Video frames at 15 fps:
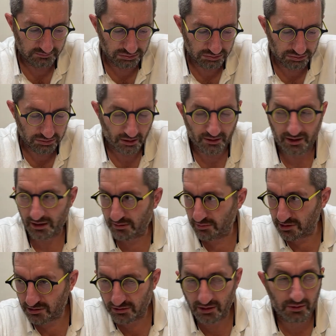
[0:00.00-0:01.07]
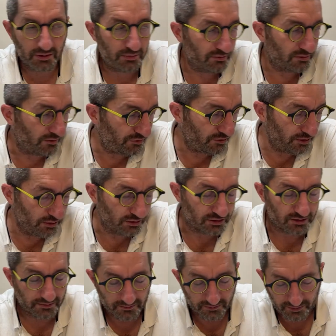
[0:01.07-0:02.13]
or that the Mitzrayim would refuse
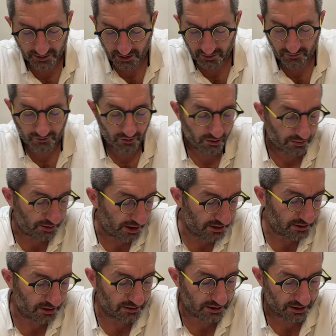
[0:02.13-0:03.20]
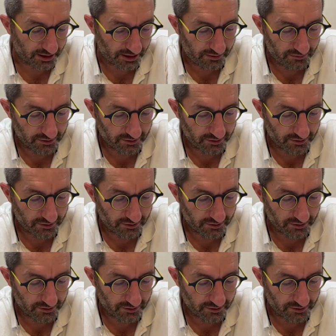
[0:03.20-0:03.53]
for Bnei Israel to leave,